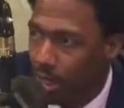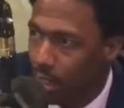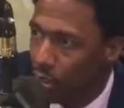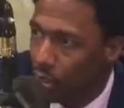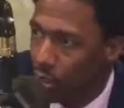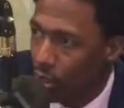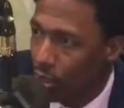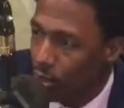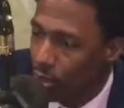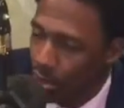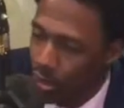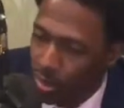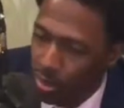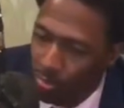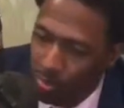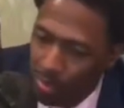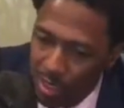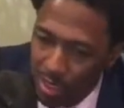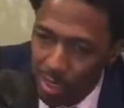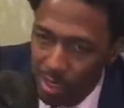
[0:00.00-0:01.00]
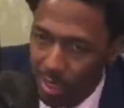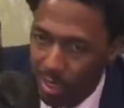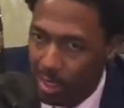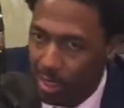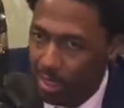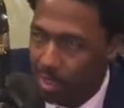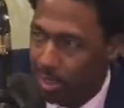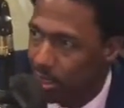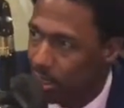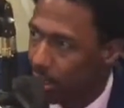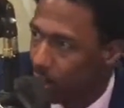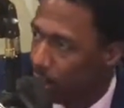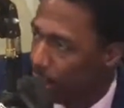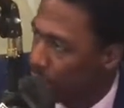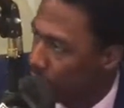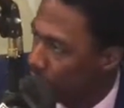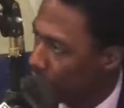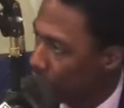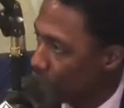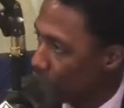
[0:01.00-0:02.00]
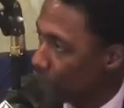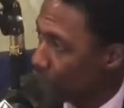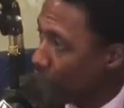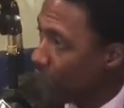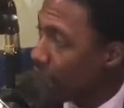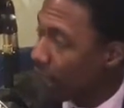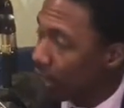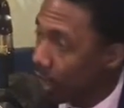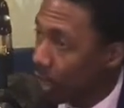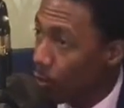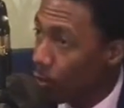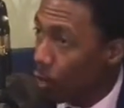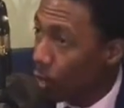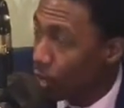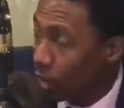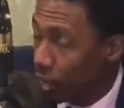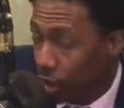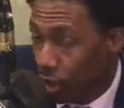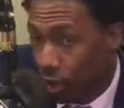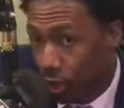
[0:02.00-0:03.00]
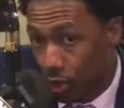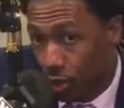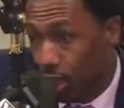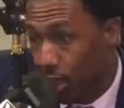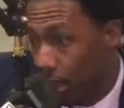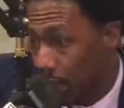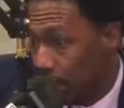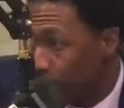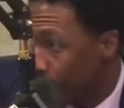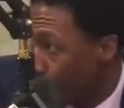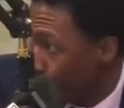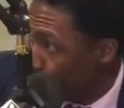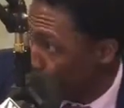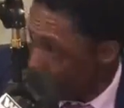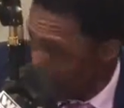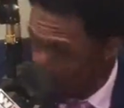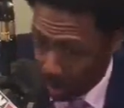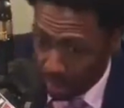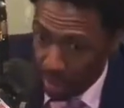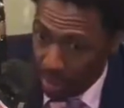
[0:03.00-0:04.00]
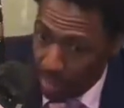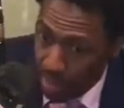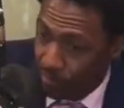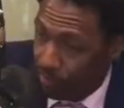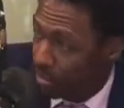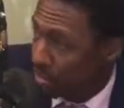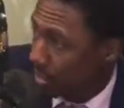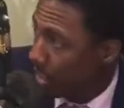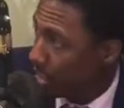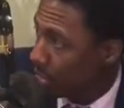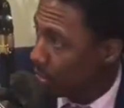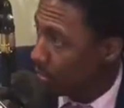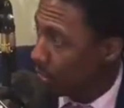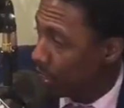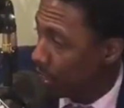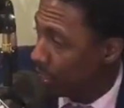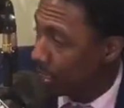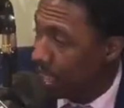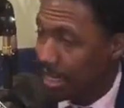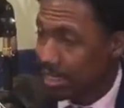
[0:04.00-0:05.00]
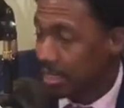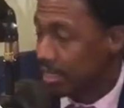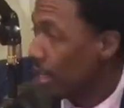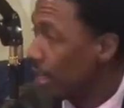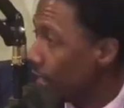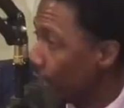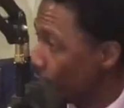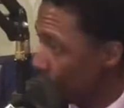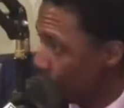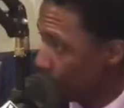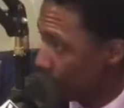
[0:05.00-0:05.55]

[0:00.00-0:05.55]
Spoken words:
you know, the media get into your business and they want to create confusion and confrontation because that sells.